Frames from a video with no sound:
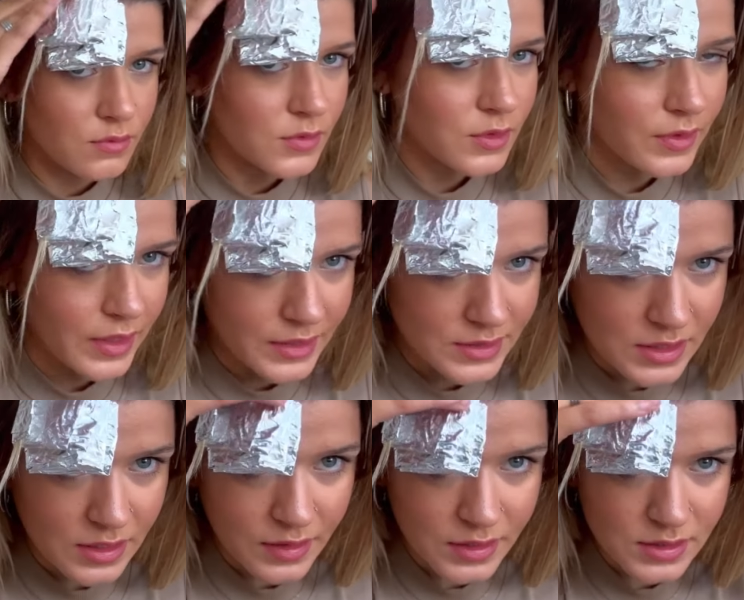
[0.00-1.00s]
Right, so then
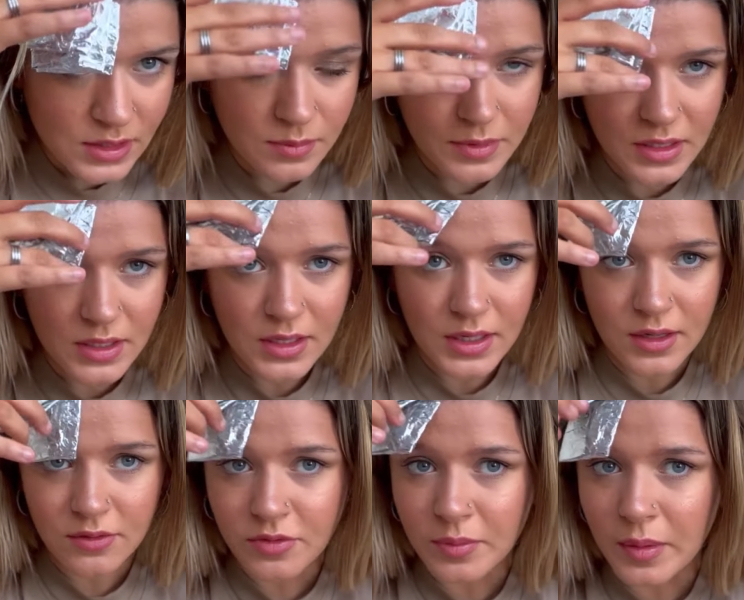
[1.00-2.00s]
that's going to be it
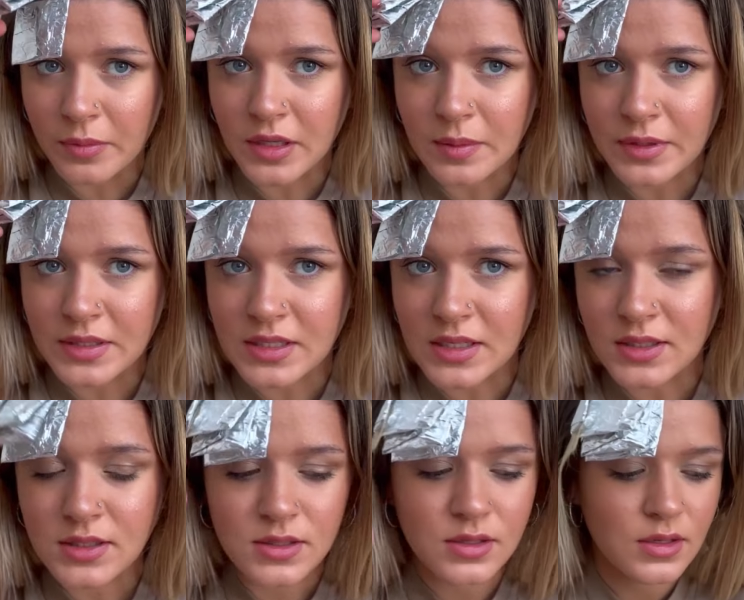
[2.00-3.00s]
for my money
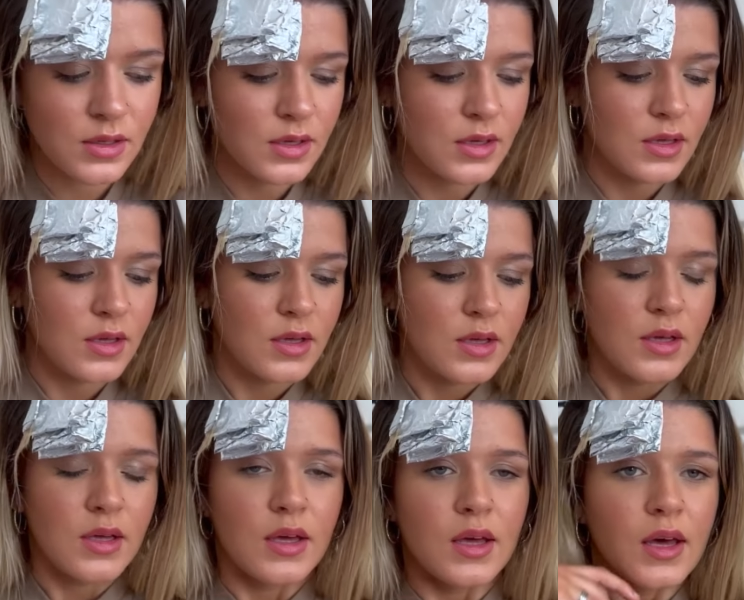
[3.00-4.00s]
pieces.
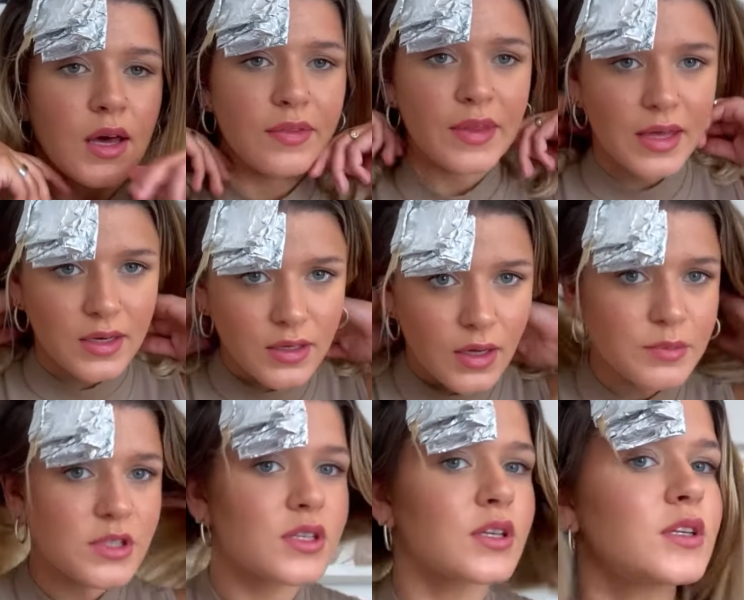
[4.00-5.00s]
And then I'm
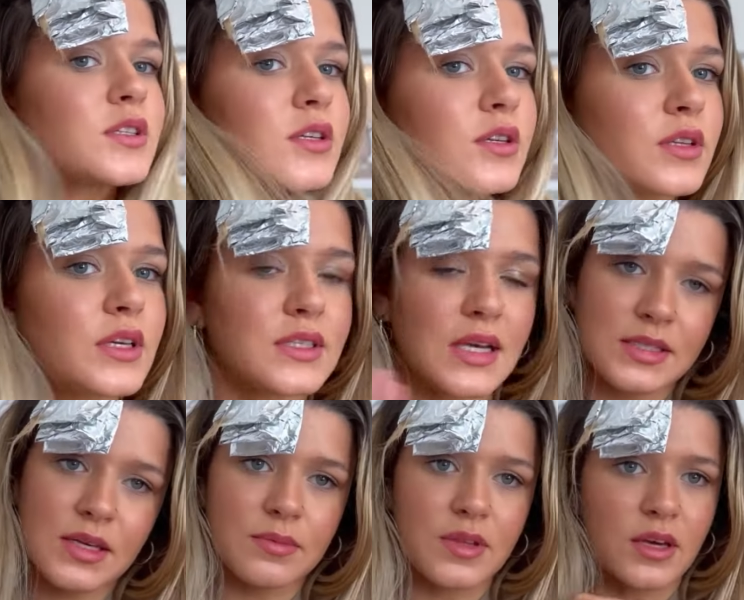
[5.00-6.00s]
just going to do the exact
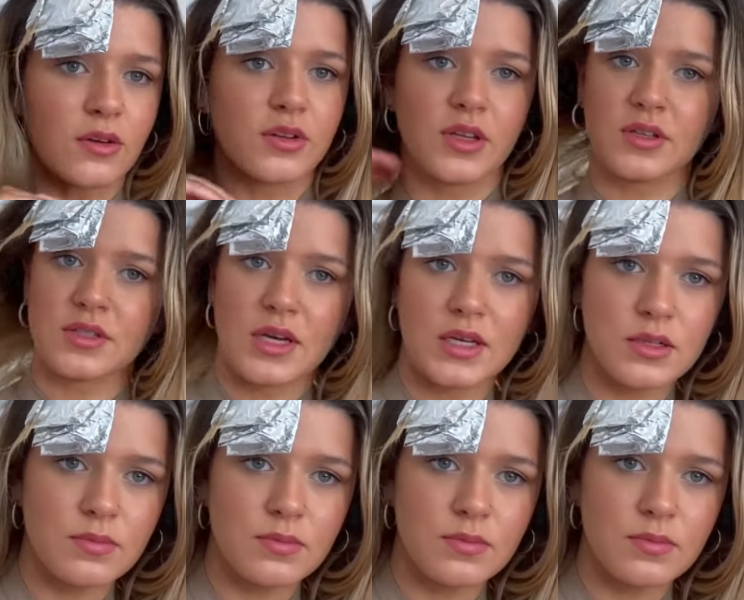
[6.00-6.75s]
same thing on the other side.